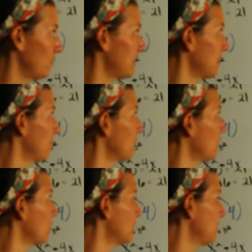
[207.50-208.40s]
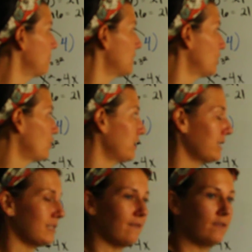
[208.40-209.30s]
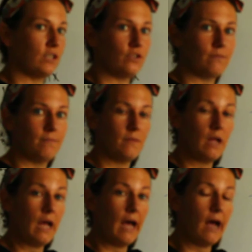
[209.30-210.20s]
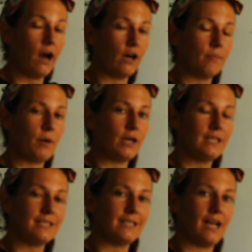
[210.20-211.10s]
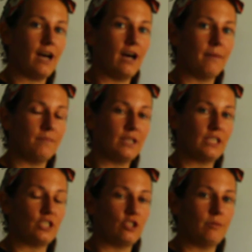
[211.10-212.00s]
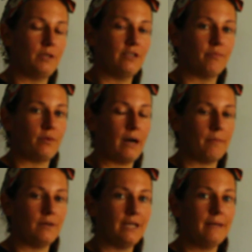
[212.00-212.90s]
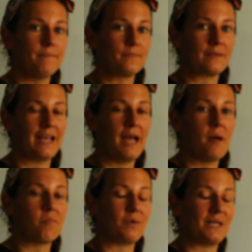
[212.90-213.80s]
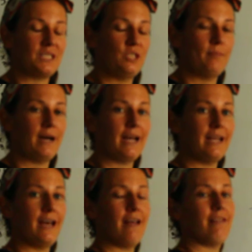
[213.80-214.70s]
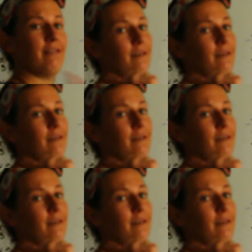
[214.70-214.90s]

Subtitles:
with some little tips and tricks of the hard parts, the distributive property, brought to you by the